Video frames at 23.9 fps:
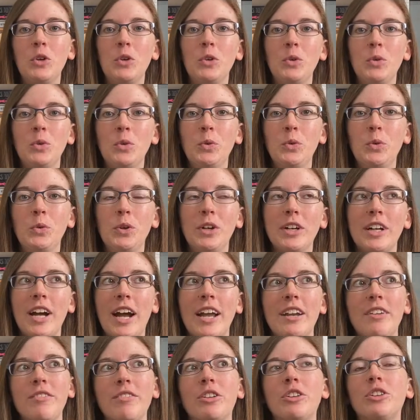who
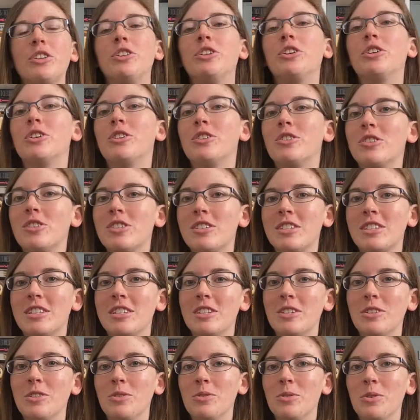kind of learns
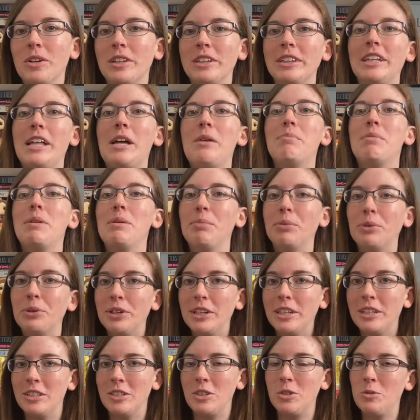to let people
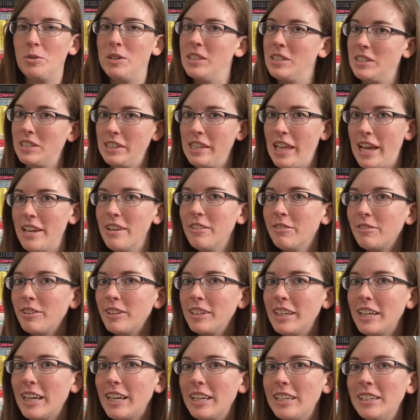into his life
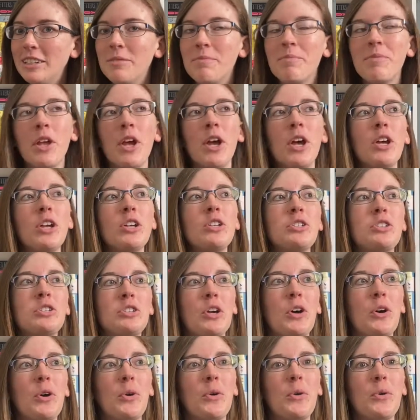again.
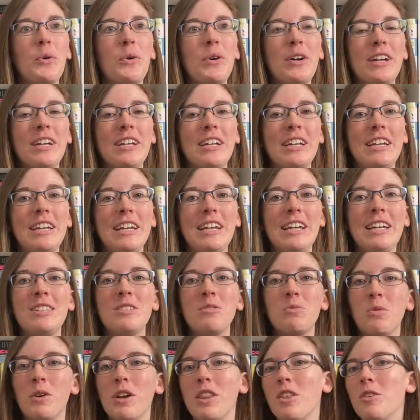So
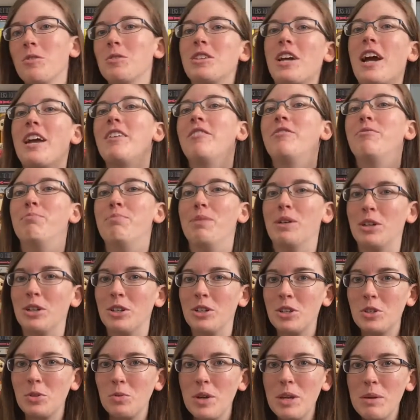it's one of those kind of
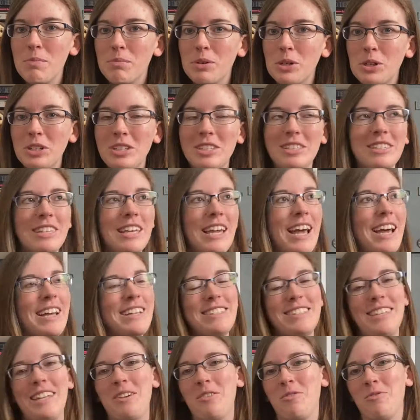bittersweet books that
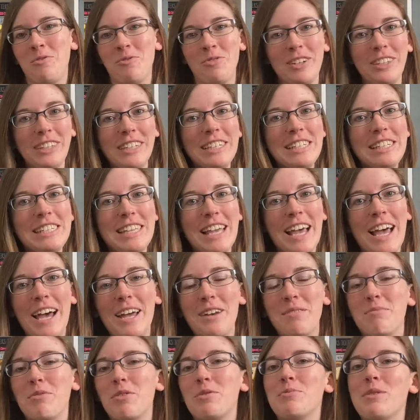has like really
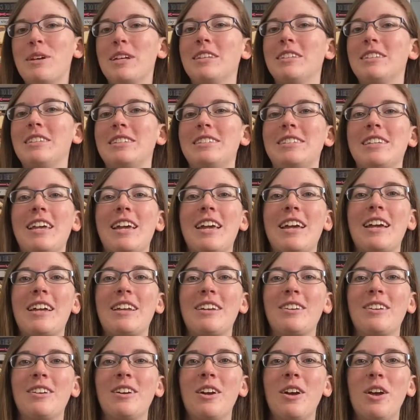sad moments
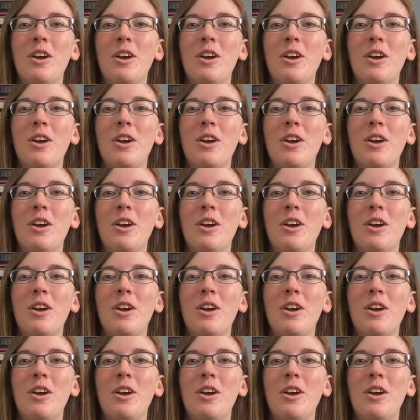and